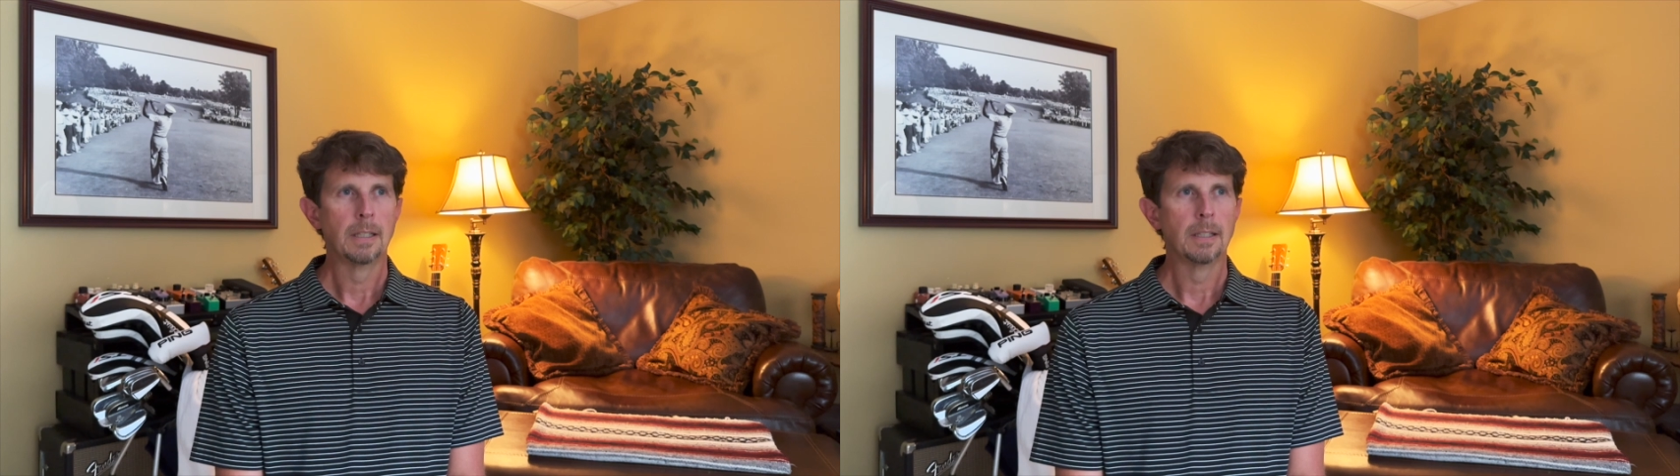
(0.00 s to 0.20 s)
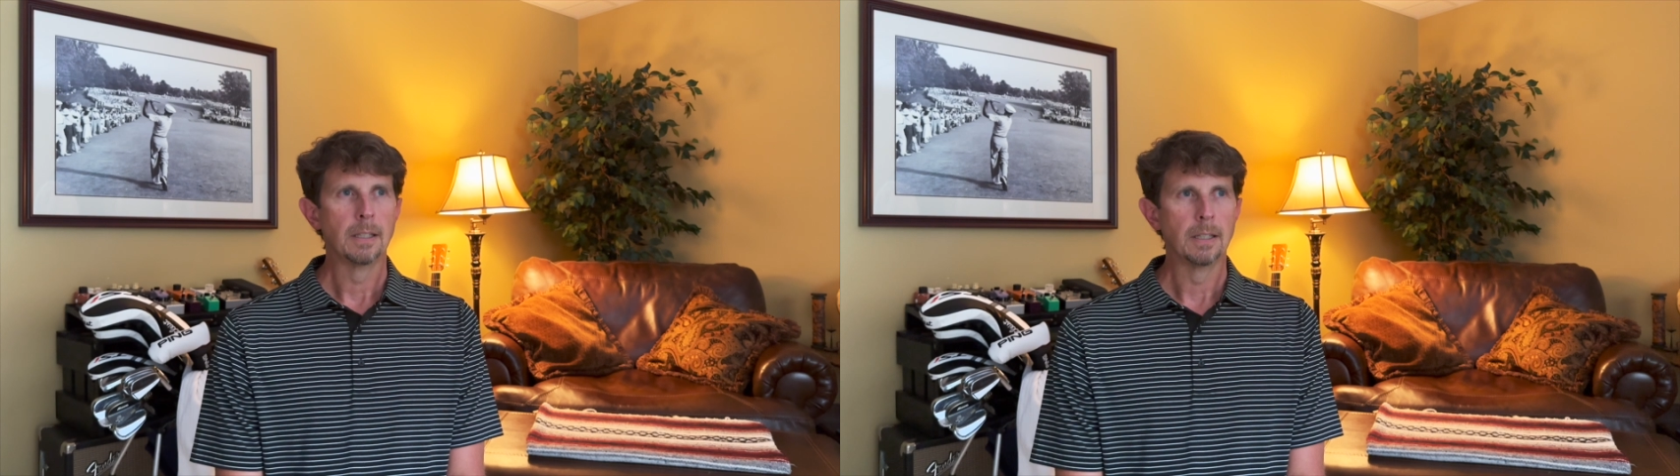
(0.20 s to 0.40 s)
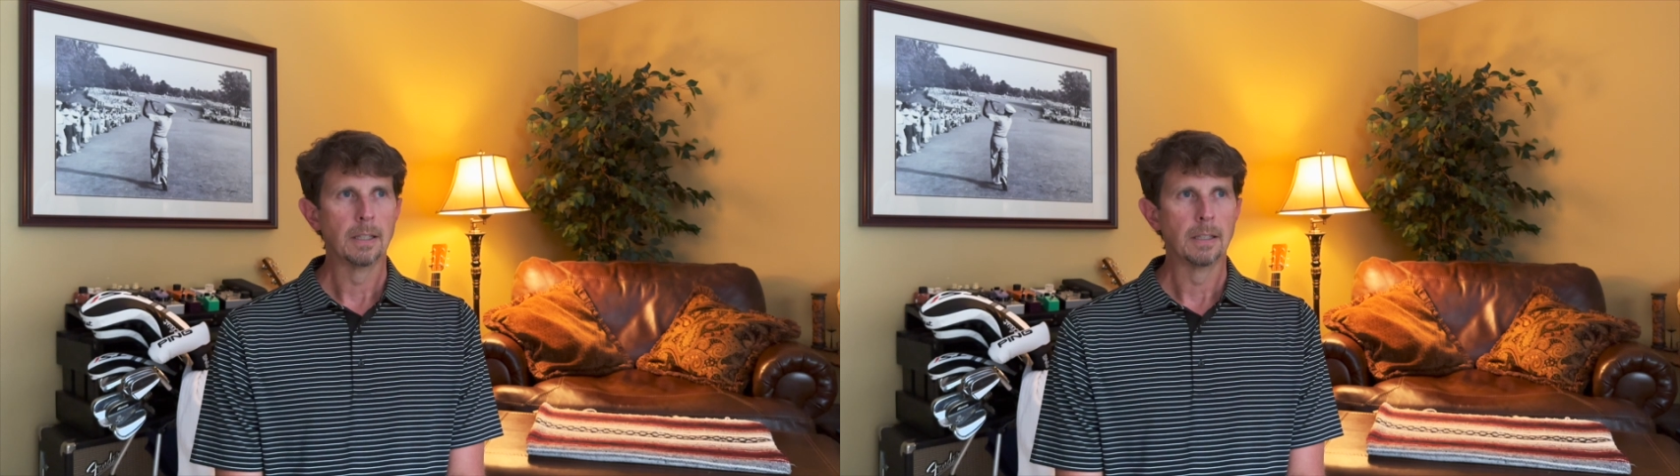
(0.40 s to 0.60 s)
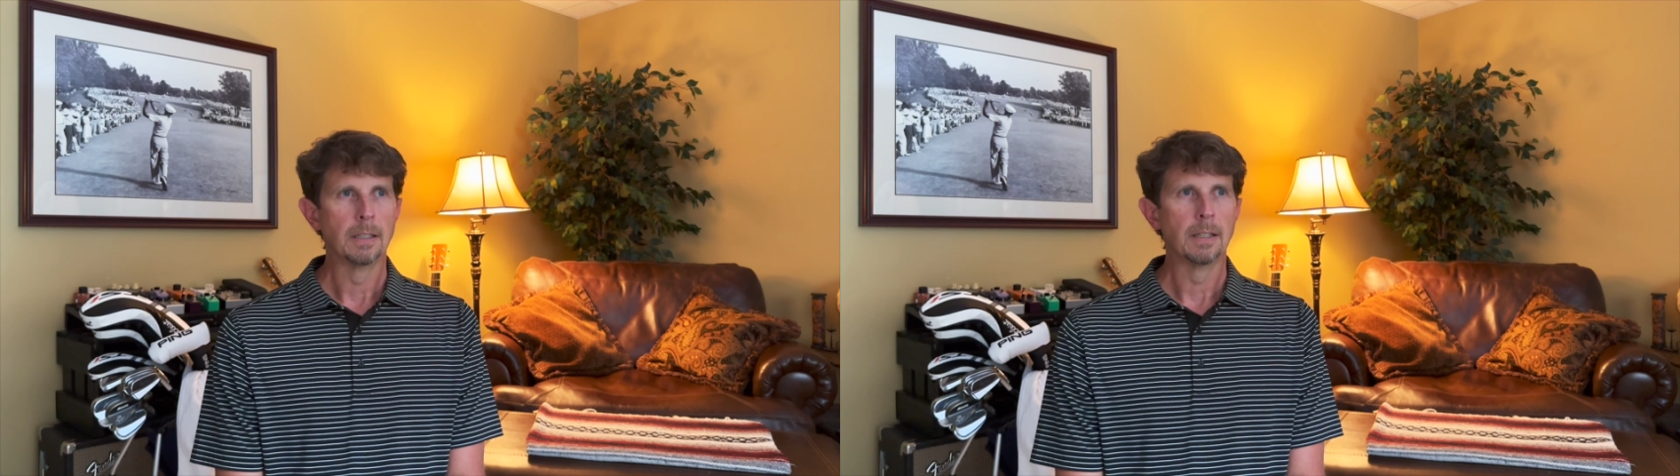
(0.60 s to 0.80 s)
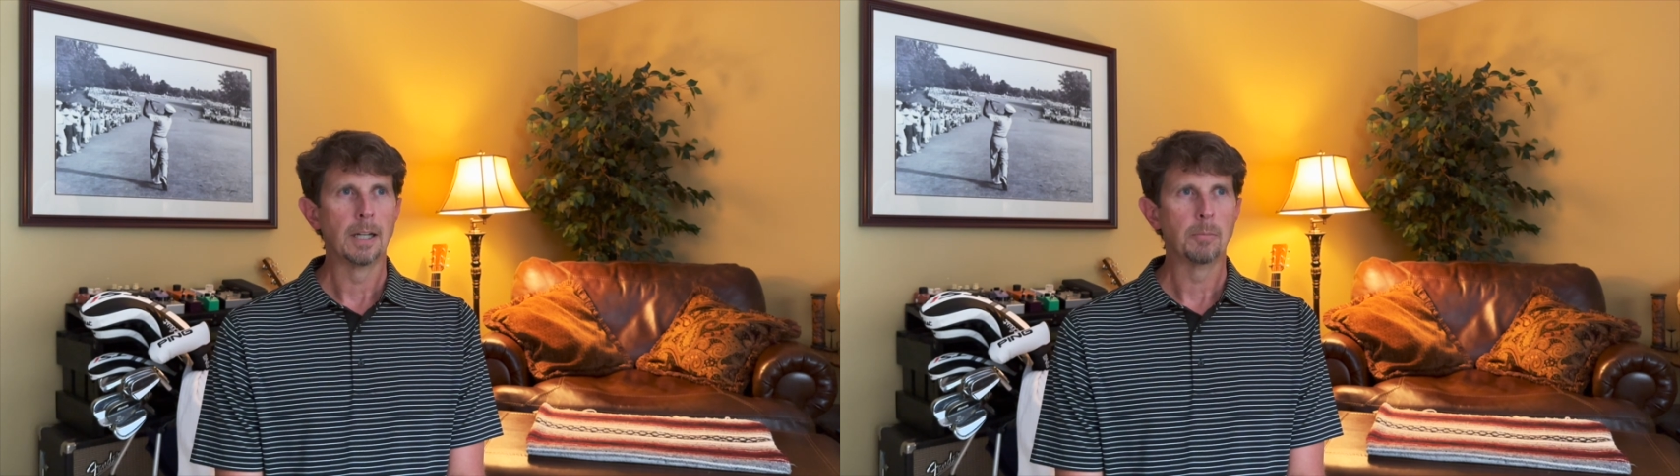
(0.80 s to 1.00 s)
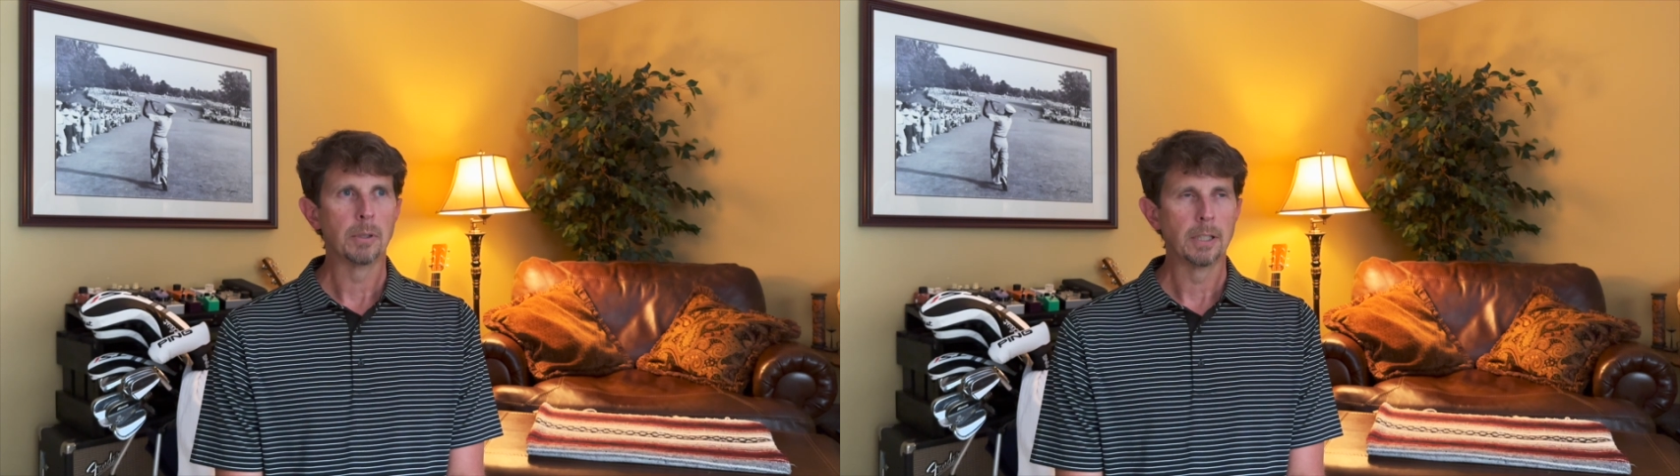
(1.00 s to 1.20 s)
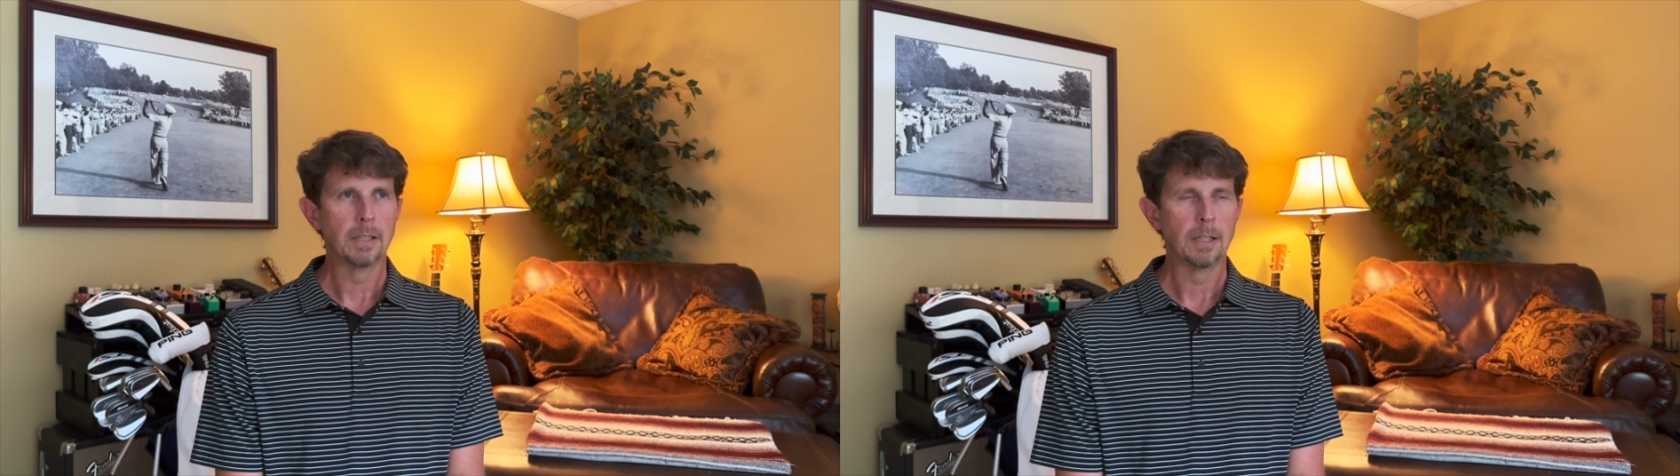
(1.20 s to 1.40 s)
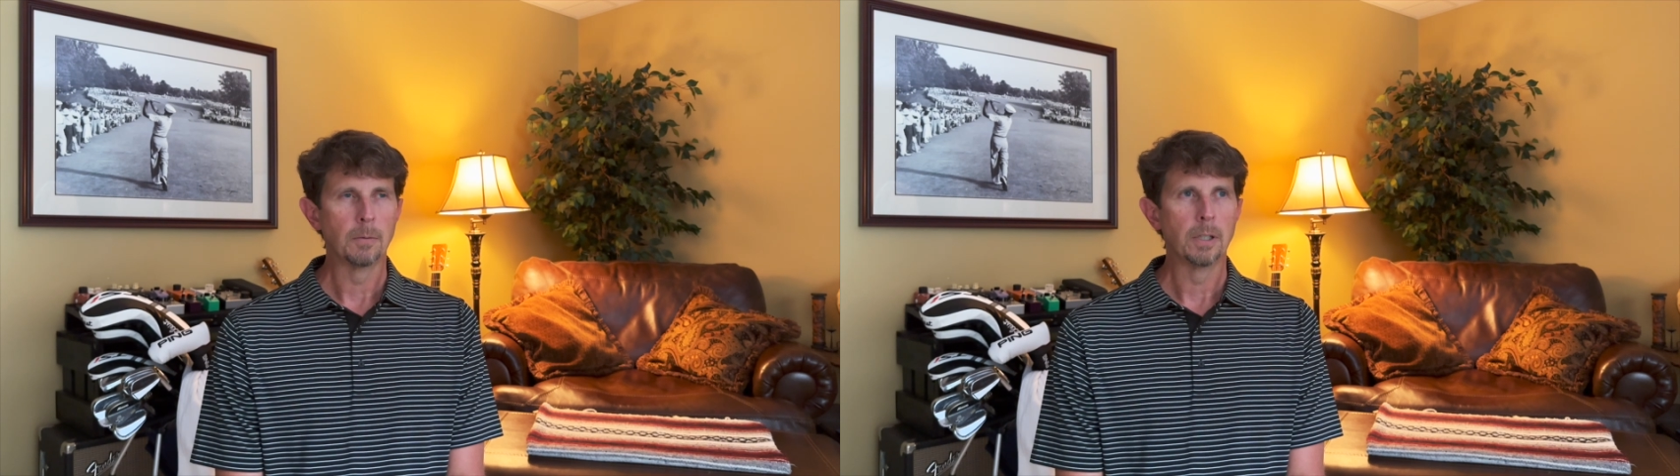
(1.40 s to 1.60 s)
And I played
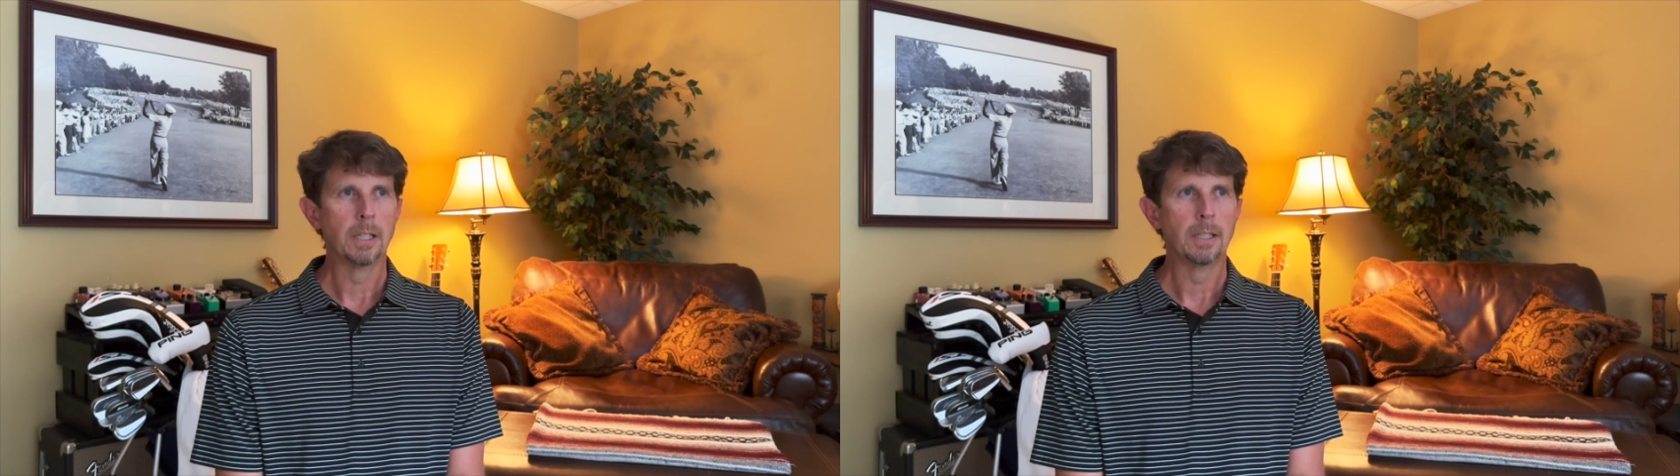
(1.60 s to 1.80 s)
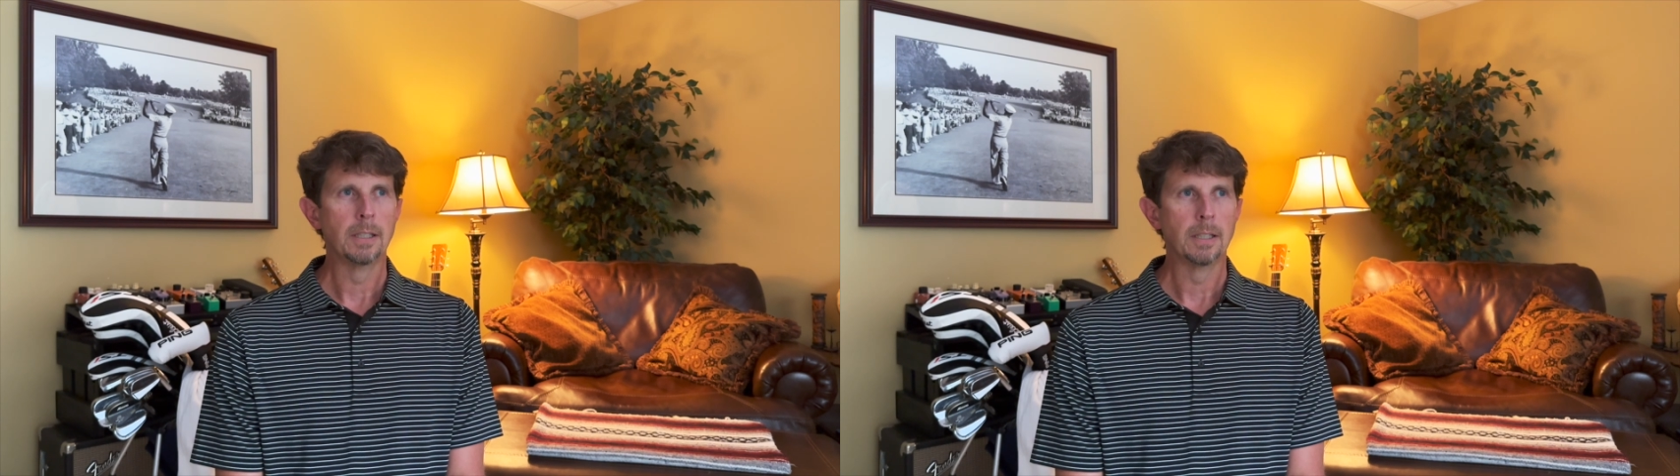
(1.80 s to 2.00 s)
that way